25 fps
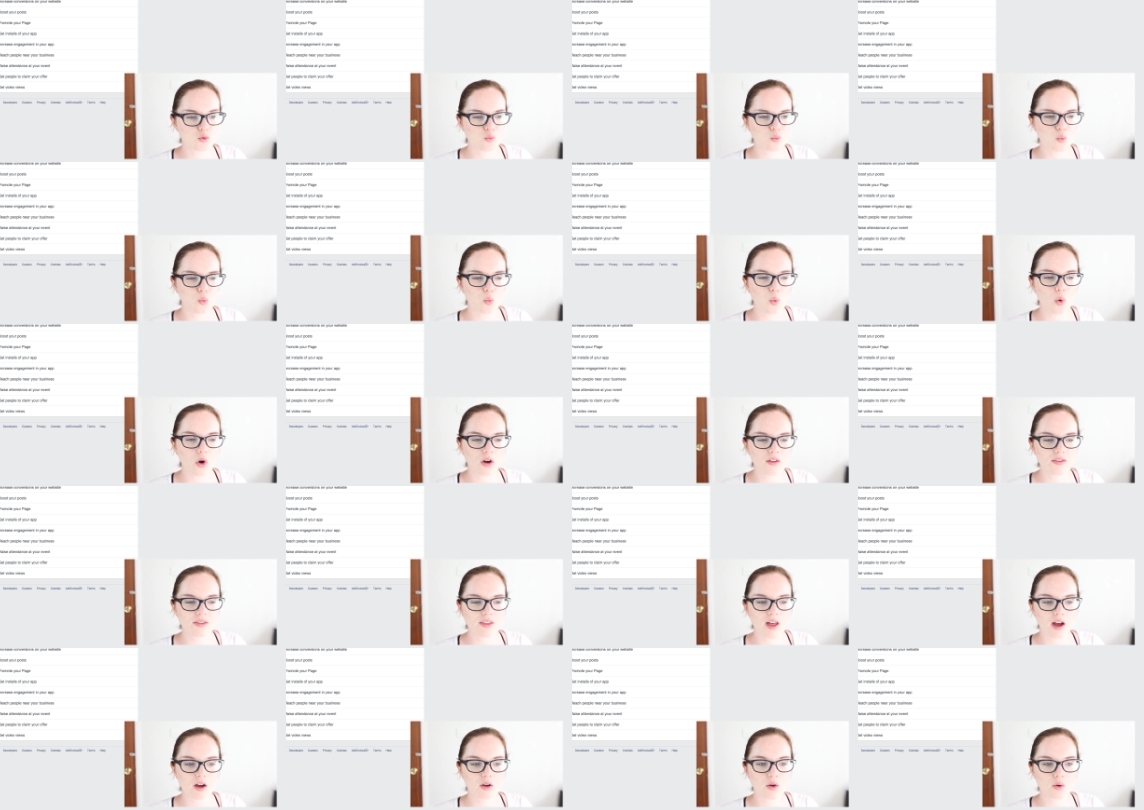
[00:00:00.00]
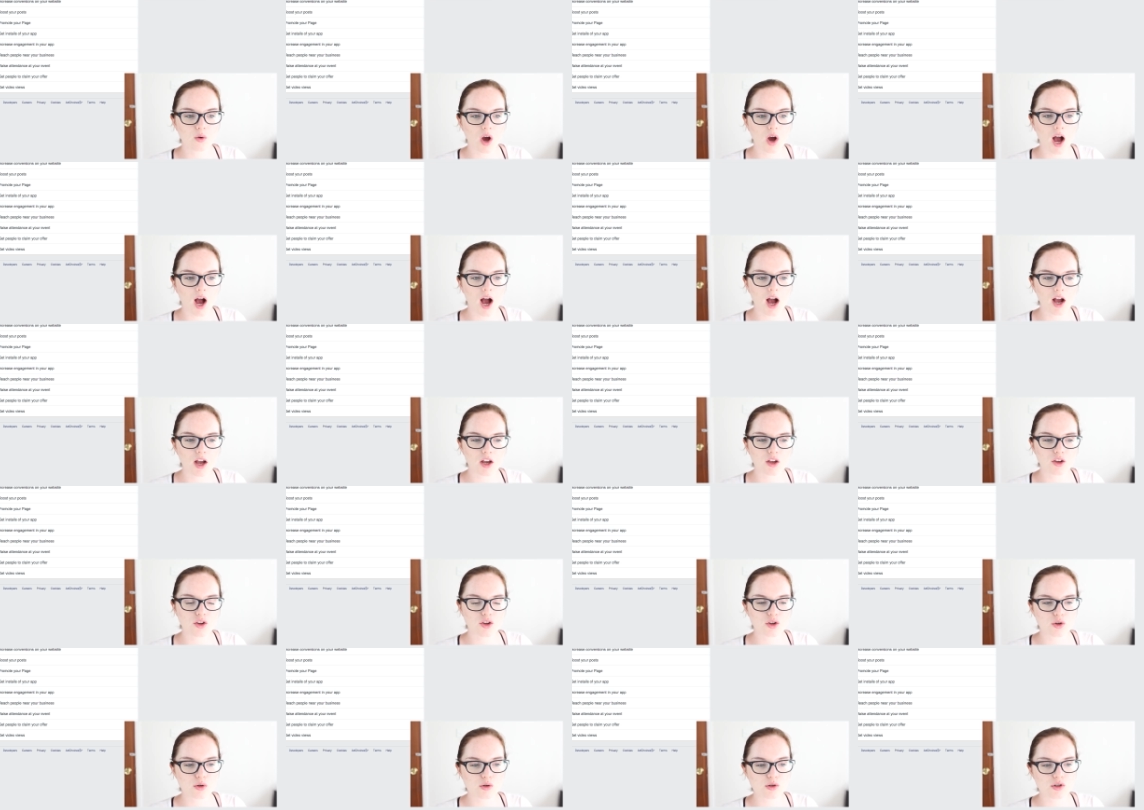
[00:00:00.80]
one that I
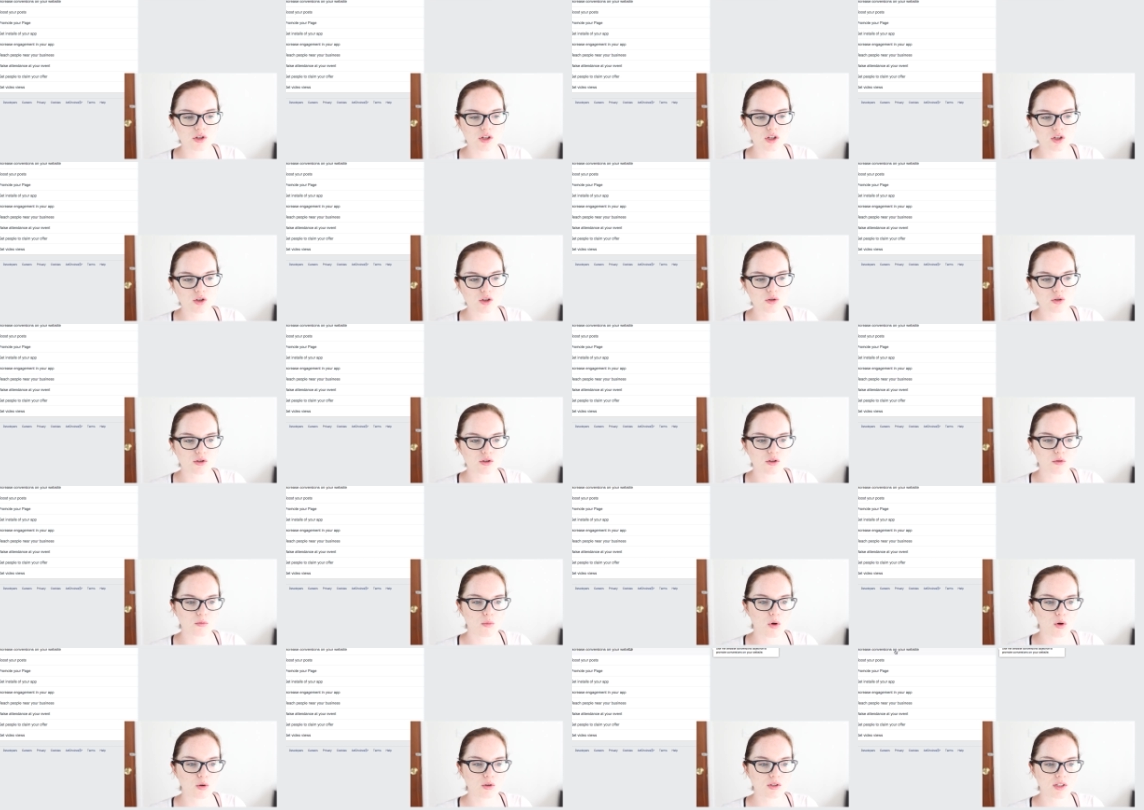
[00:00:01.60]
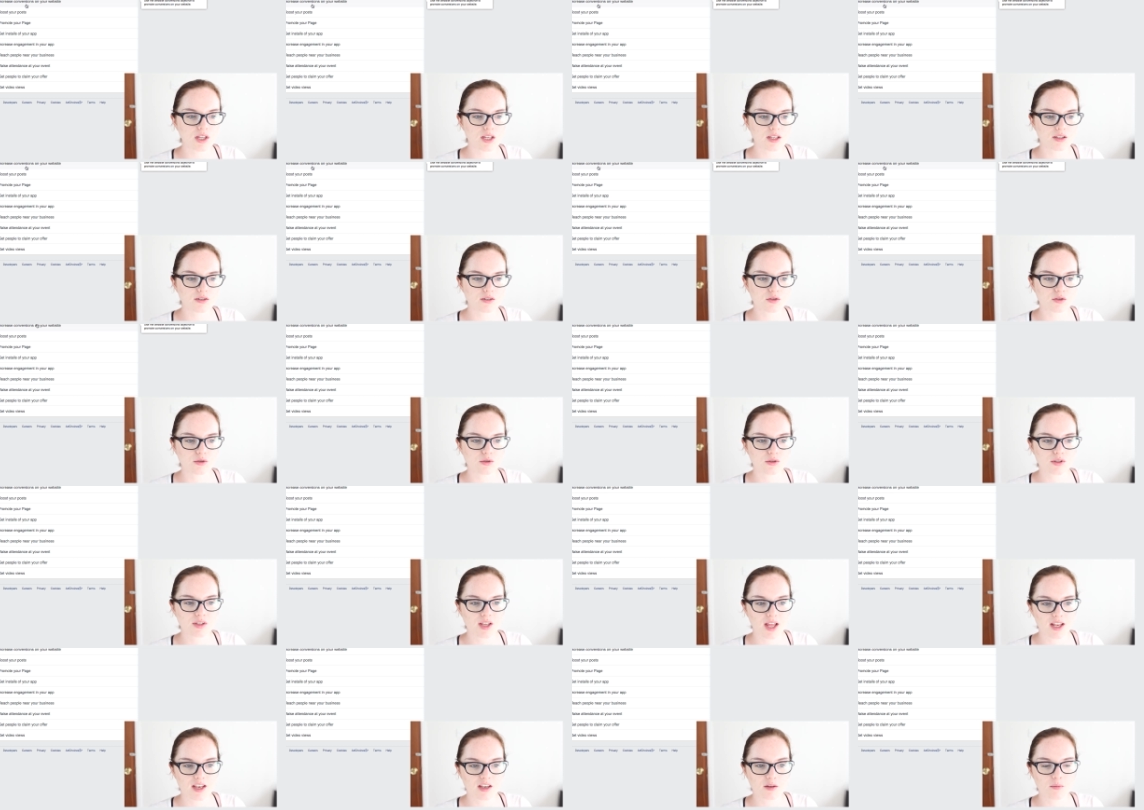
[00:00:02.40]
usually use the most is to
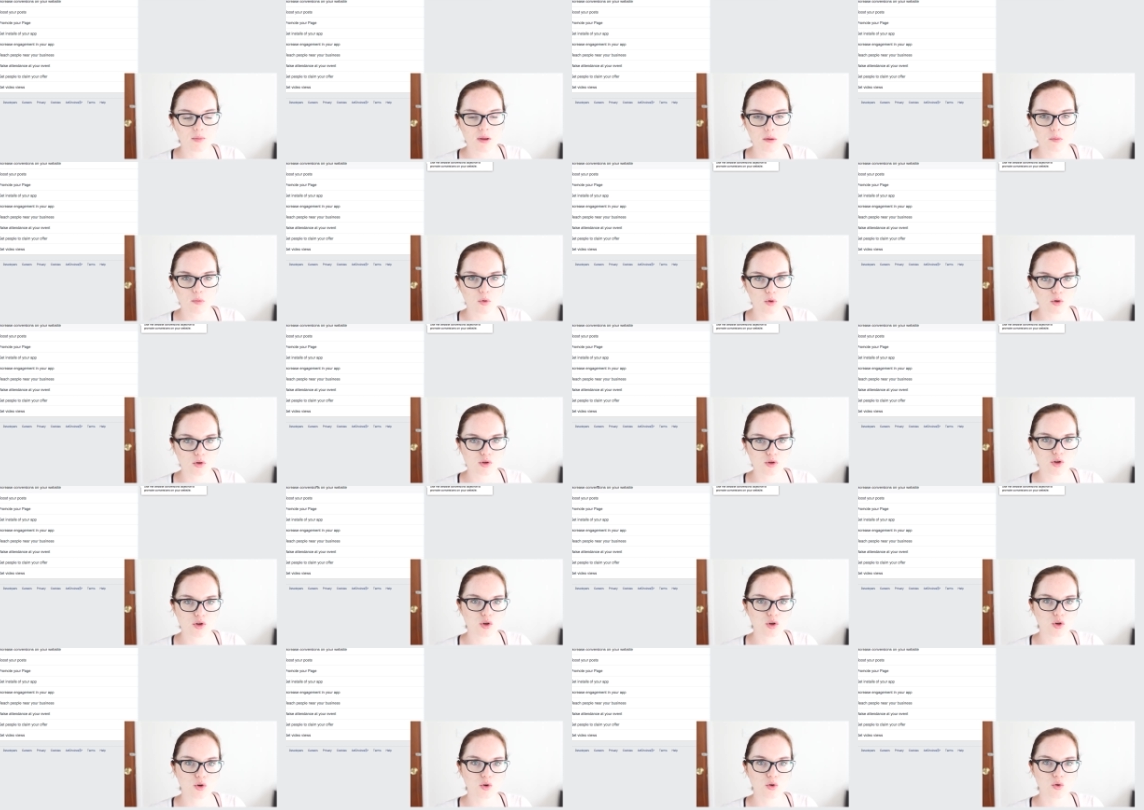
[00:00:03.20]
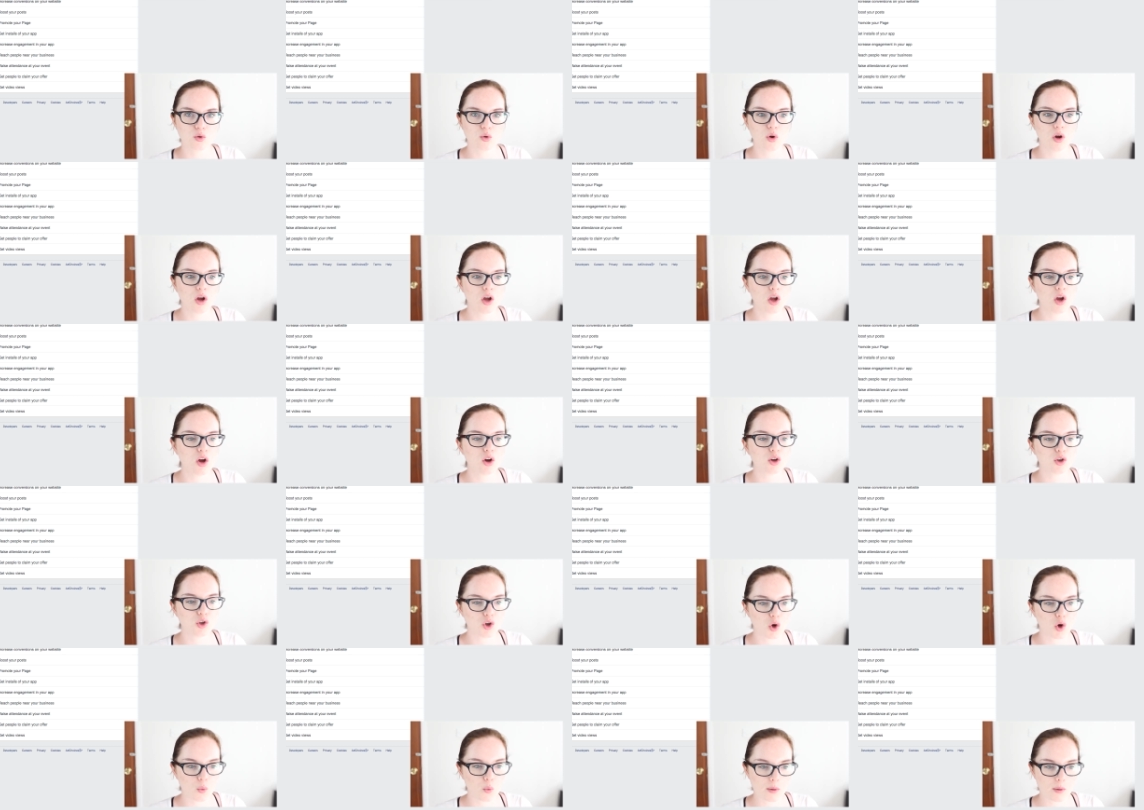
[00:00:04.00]
send people to
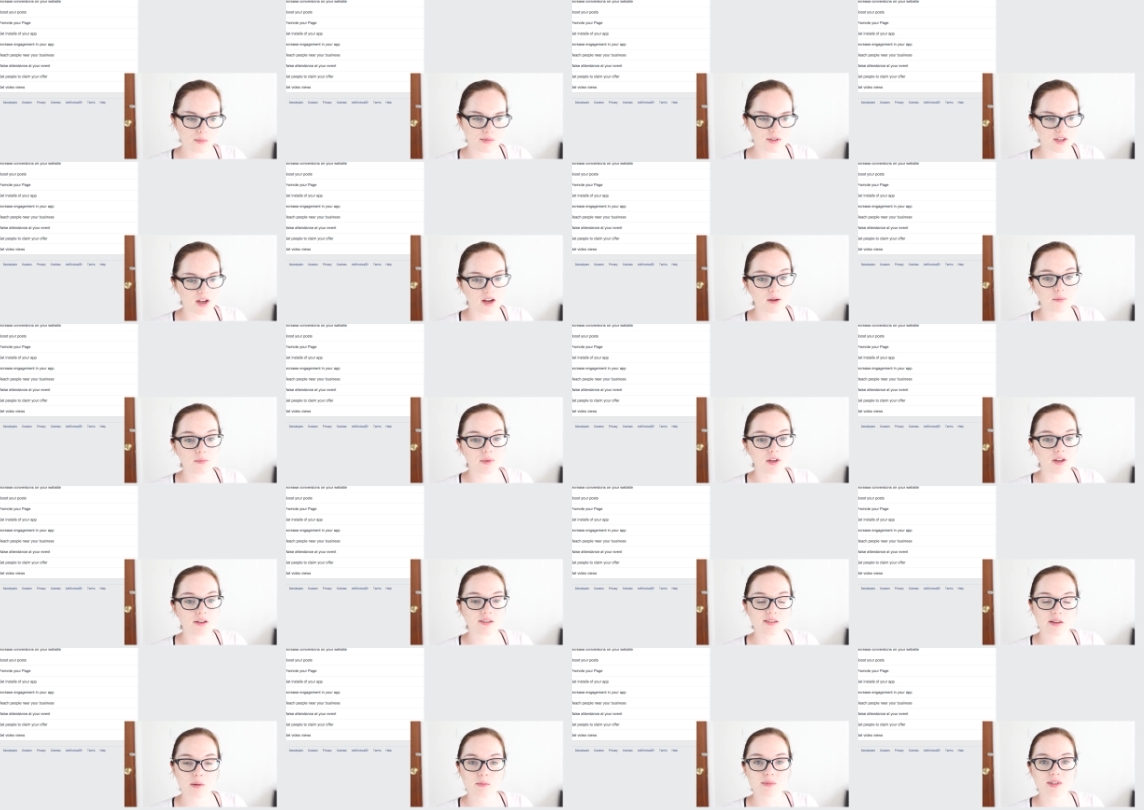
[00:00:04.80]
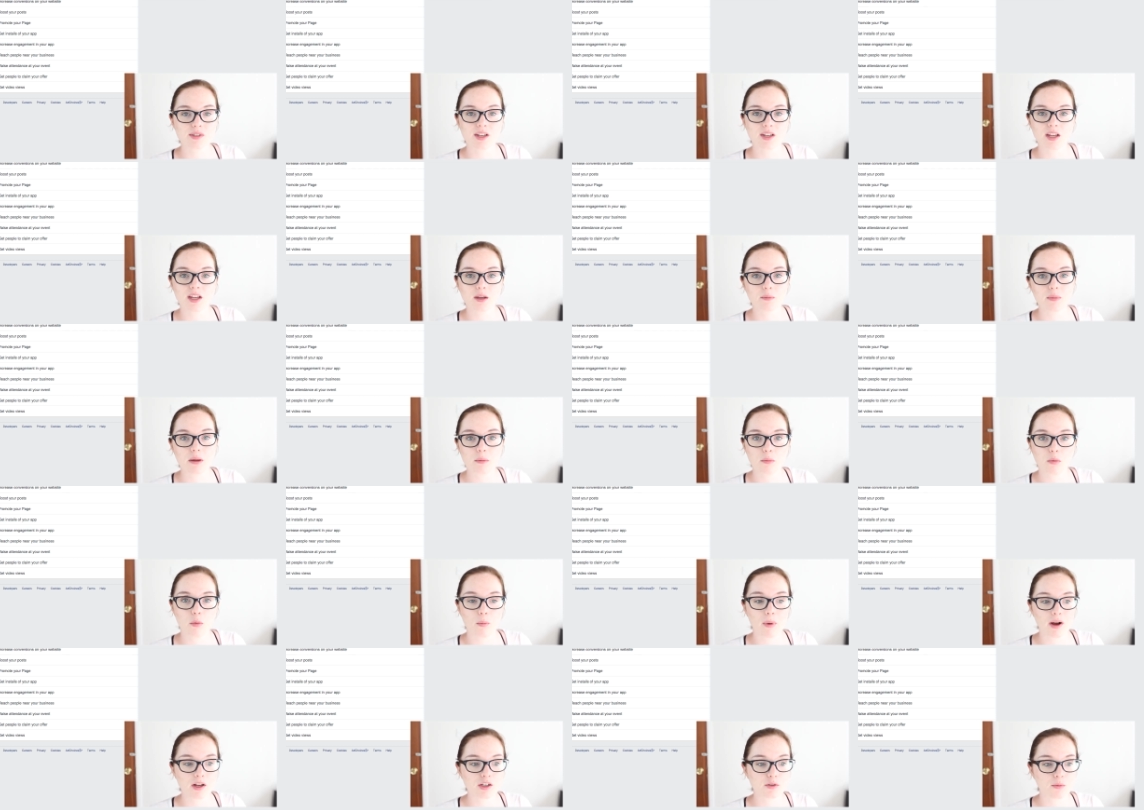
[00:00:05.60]
your website, because I'm sending people
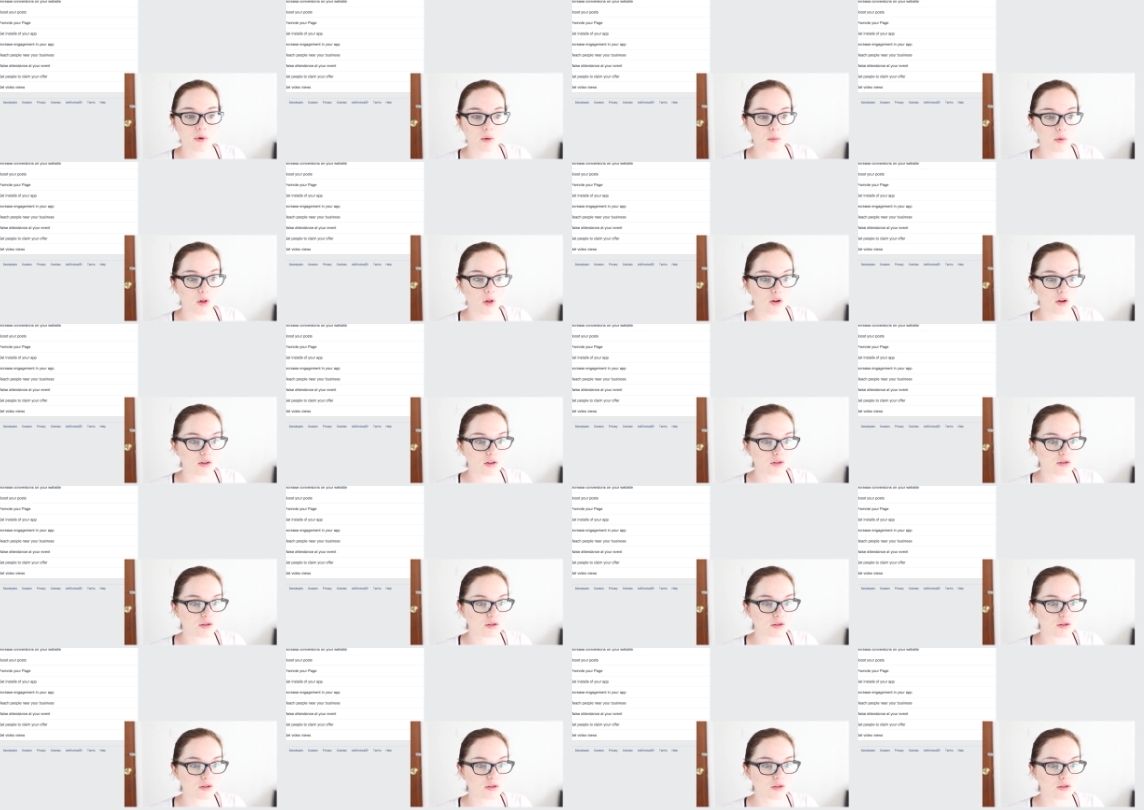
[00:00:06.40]
back to my blog.